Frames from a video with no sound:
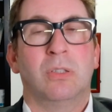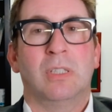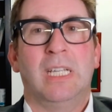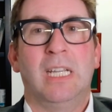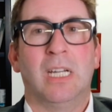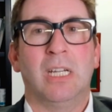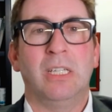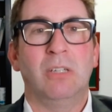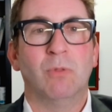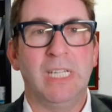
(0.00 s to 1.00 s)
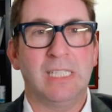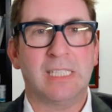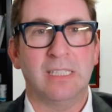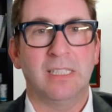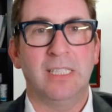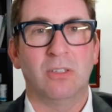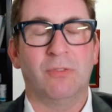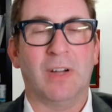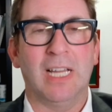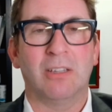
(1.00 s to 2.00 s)
In a recent legal
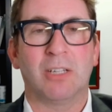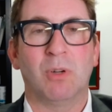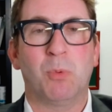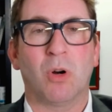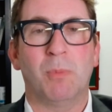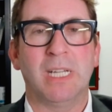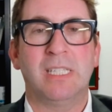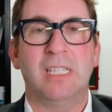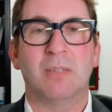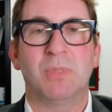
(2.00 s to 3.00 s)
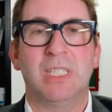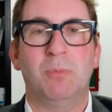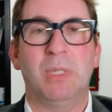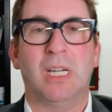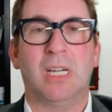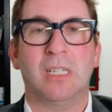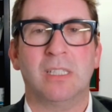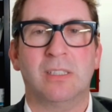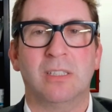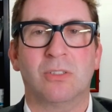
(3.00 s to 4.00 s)
filing reported by TMZ, Bianca
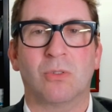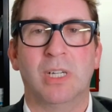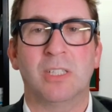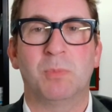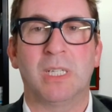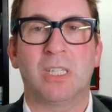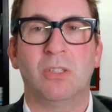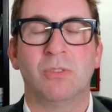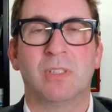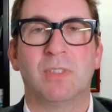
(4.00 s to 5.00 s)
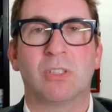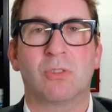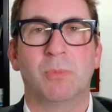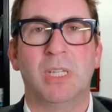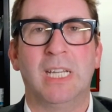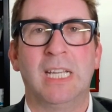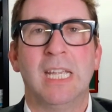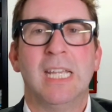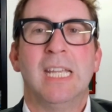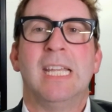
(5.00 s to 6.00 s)
Censori has been accused of distributing
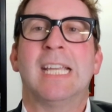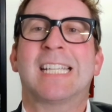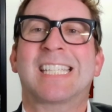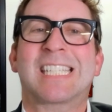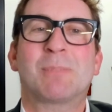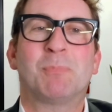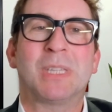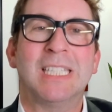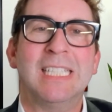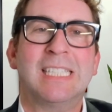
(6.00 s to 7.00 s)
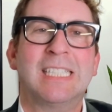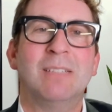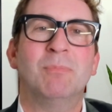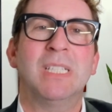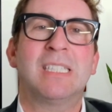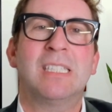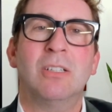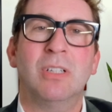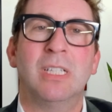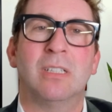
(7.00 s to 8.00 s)
explicit
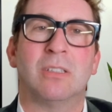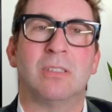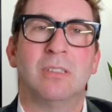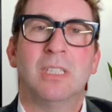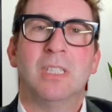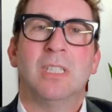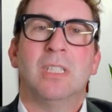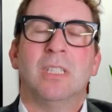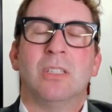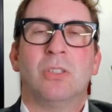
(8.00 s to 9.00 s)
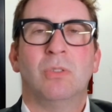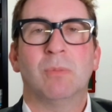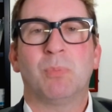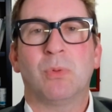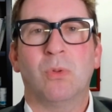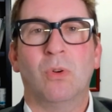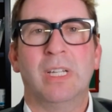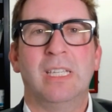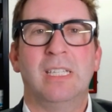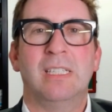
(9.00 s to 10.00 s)
material to
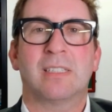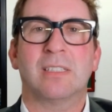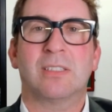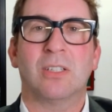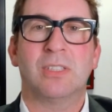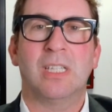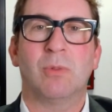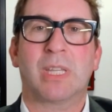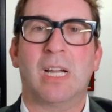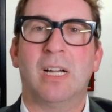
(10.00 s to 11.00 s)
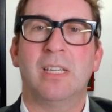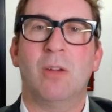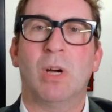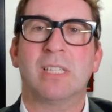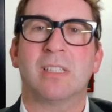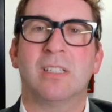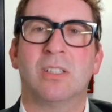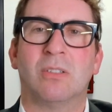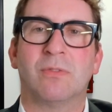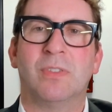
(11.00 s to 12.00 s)
employees associated with Kanye West's
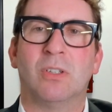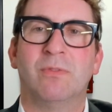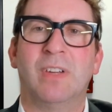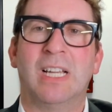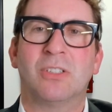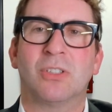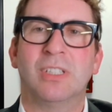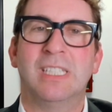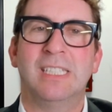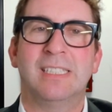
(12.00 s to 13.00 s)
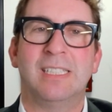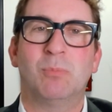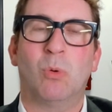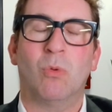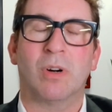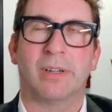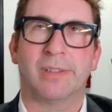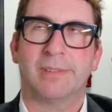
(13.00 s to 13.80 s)
adult film venture Yeezy Porn.